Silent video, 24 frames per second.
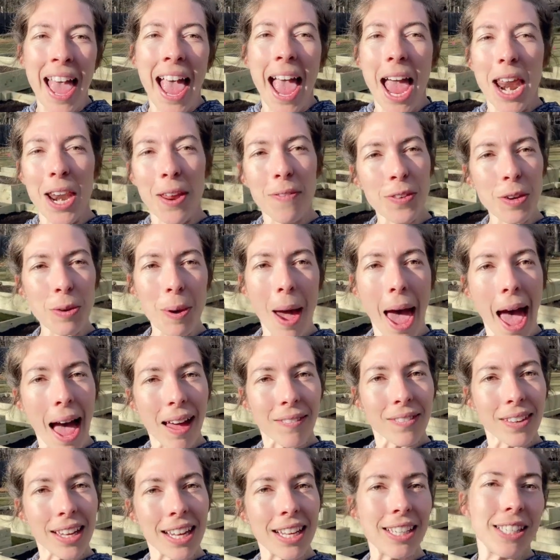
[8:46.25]
And if you
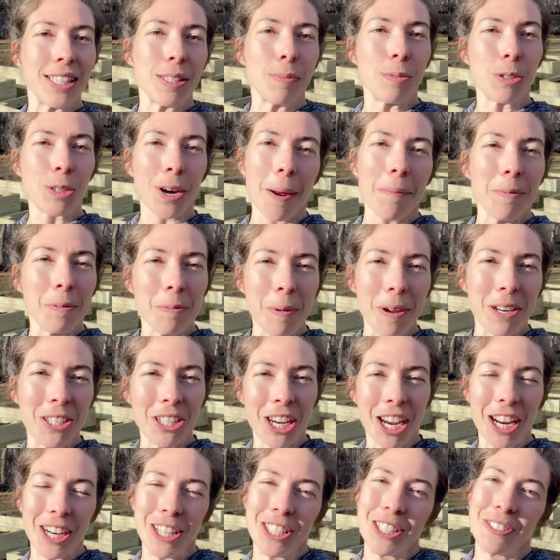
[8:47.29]
haven't, subscribe to my
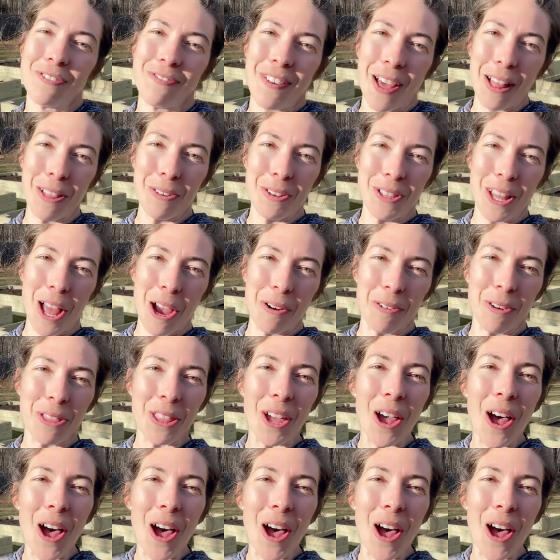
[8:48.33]
channel to follow along with